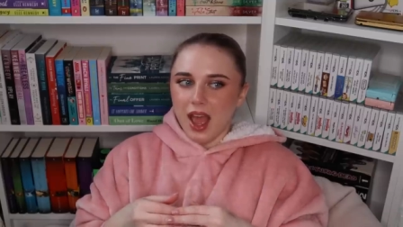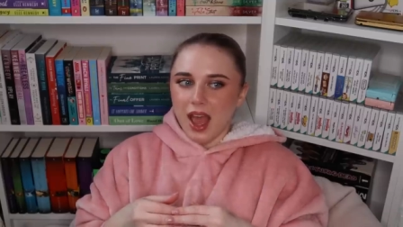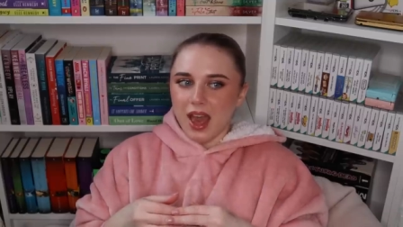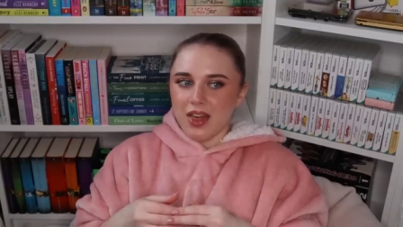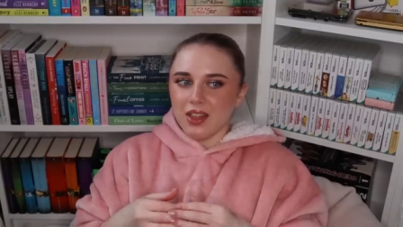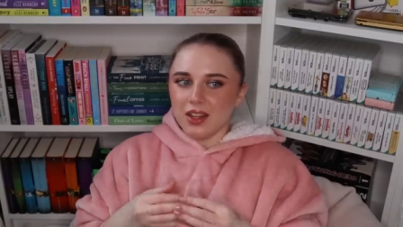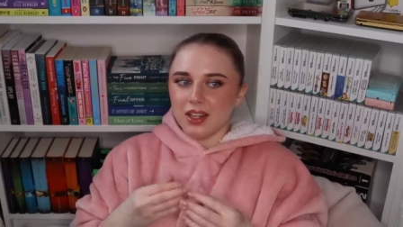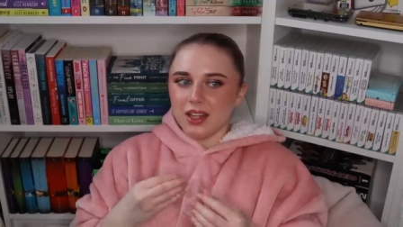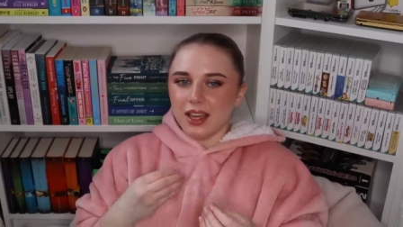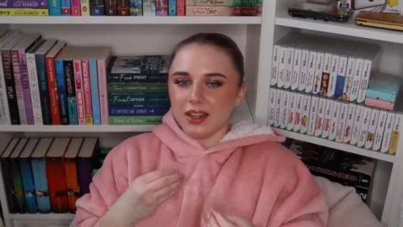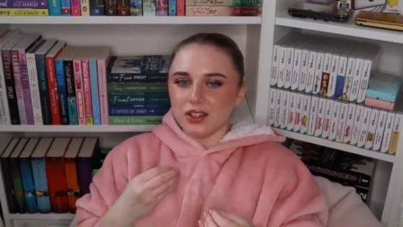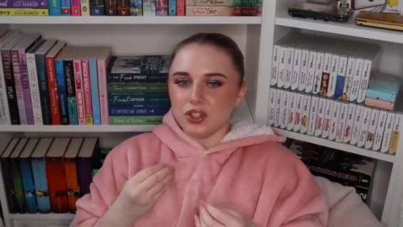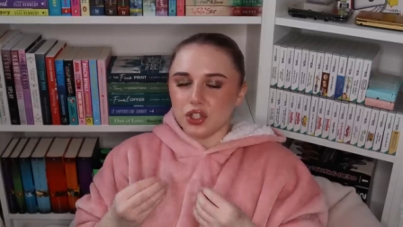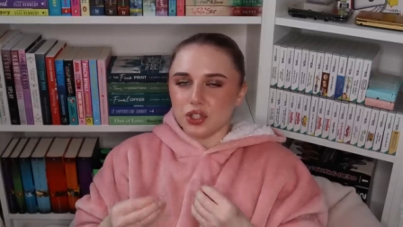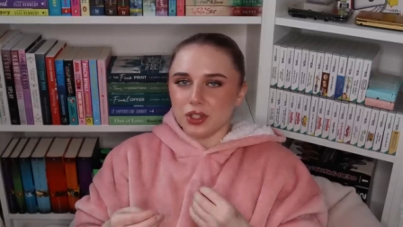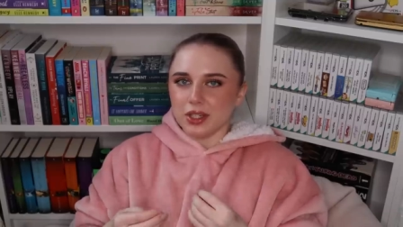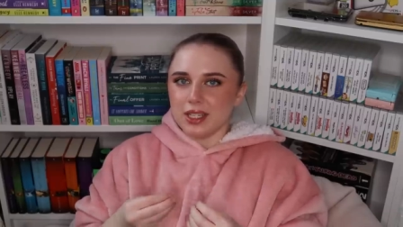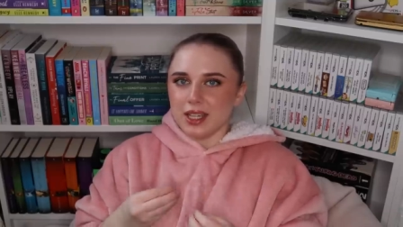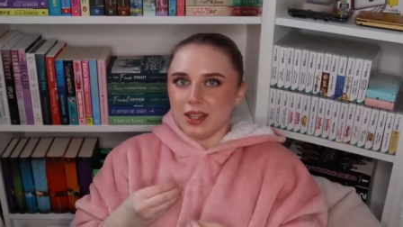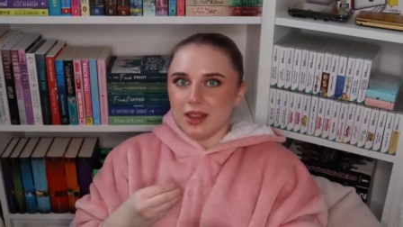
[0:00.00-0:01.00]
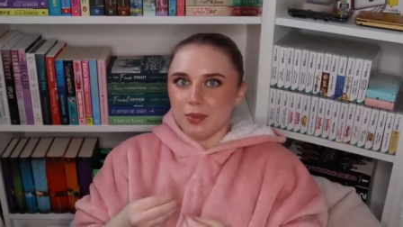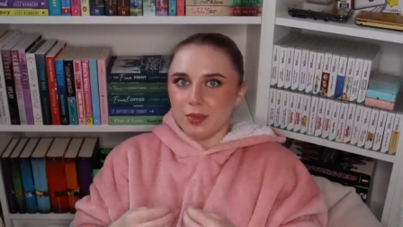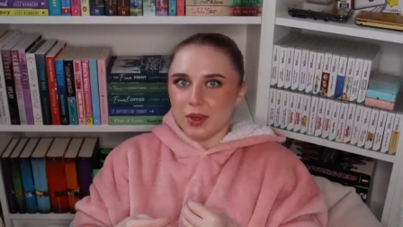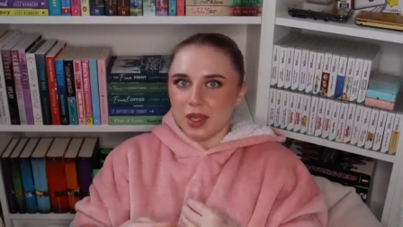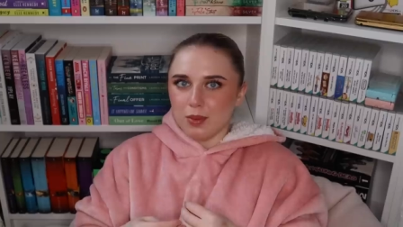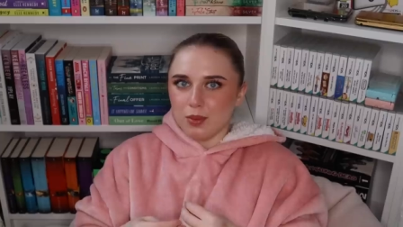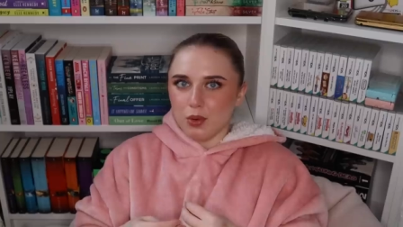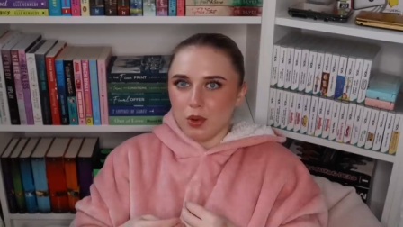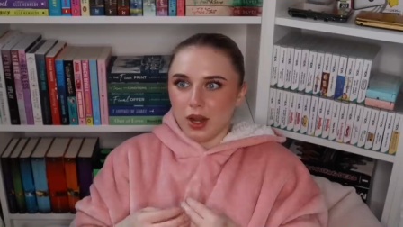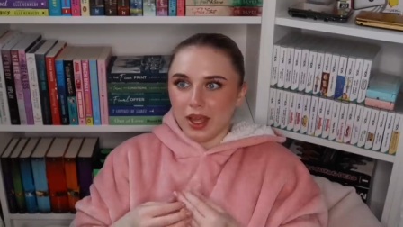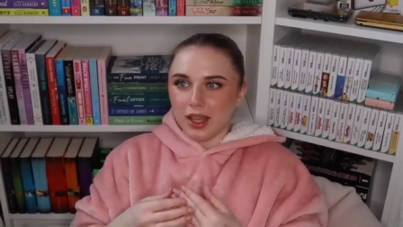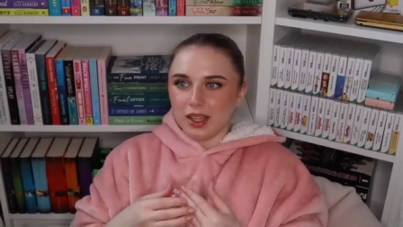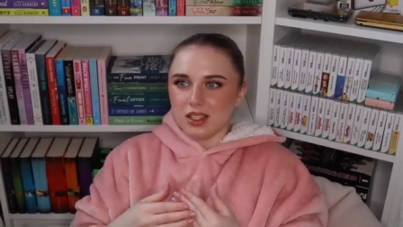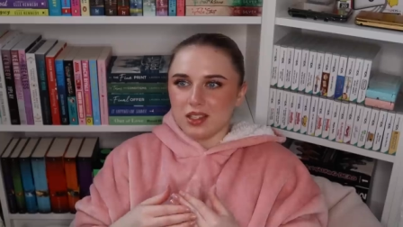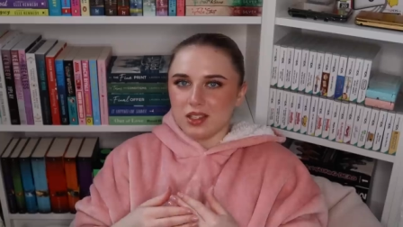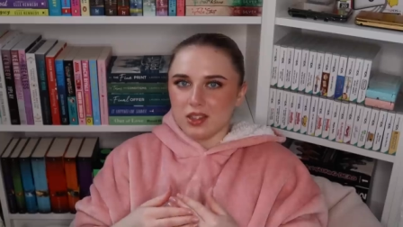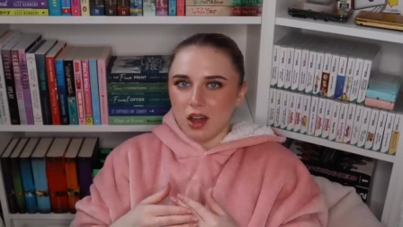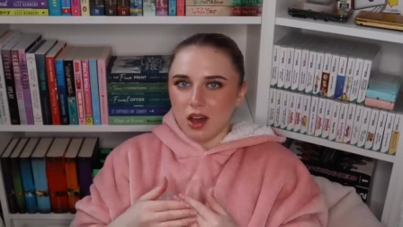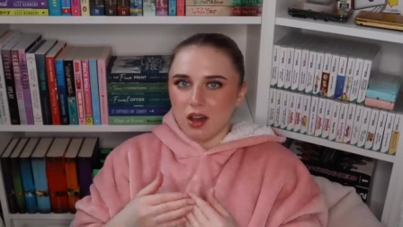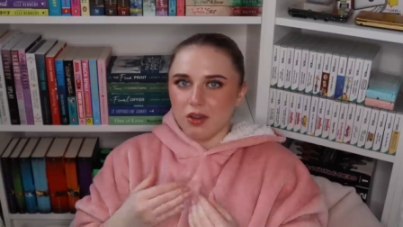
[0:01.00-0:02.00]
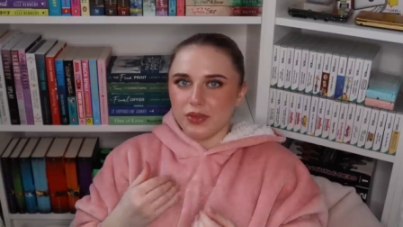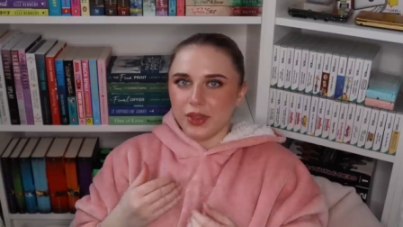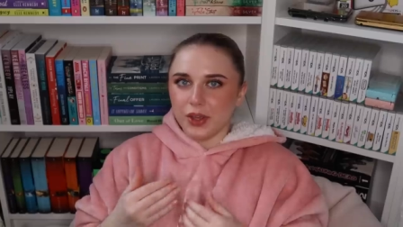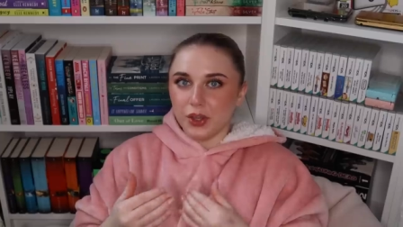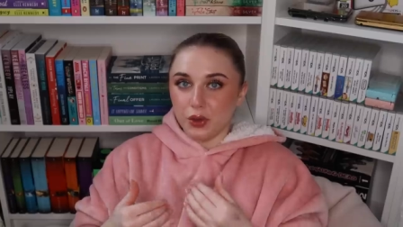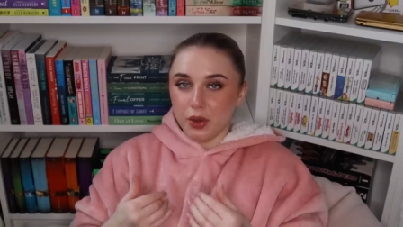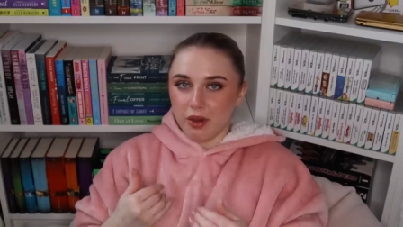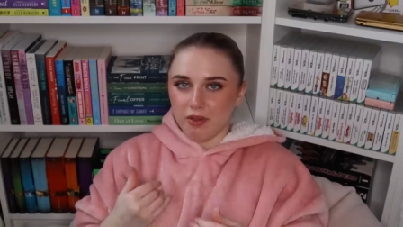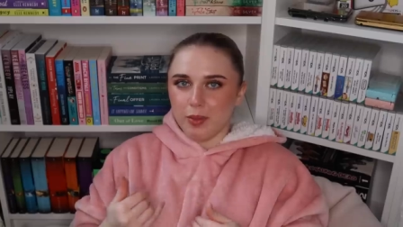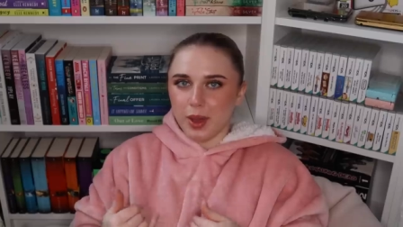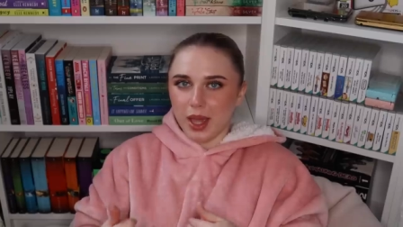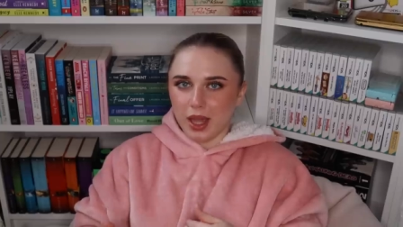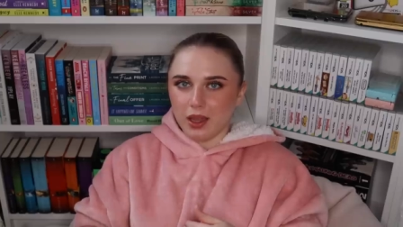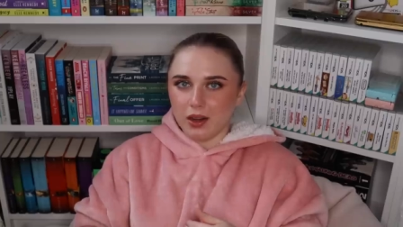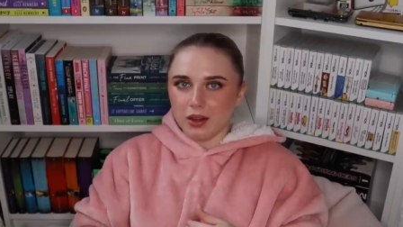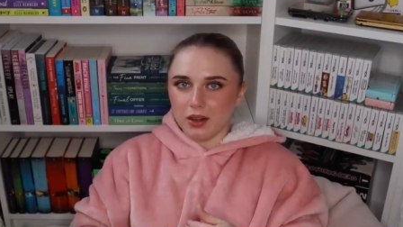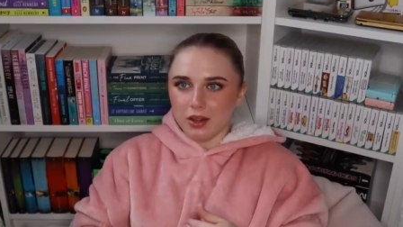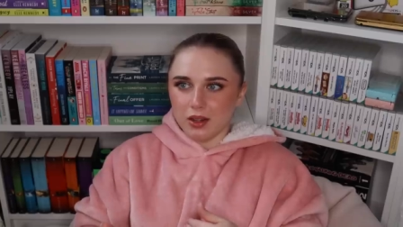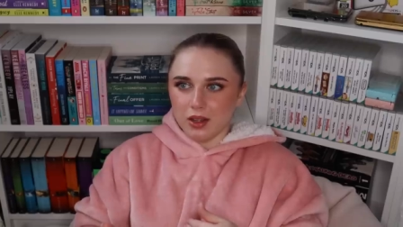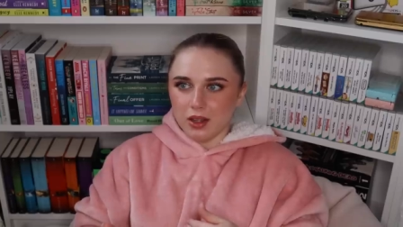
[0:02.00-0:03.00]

and then yet treating the people like staff that you have paid.